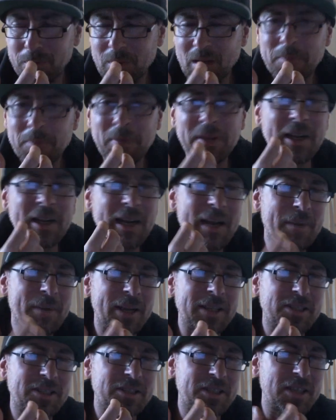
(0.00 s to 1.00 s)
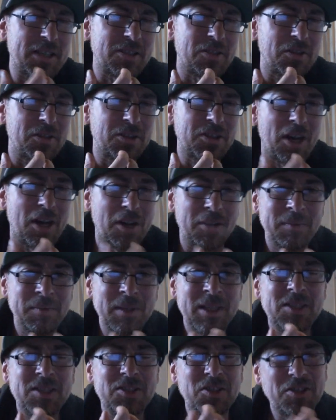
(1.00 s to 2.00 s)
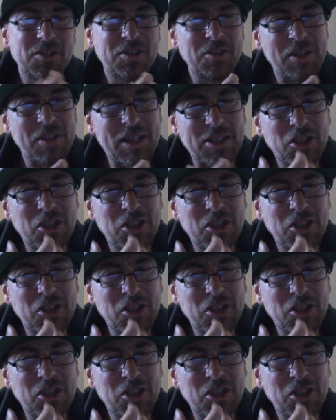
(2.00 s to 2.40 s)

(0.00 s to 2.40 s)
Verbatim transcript: but the lemonade sits on the tongue. So you've still got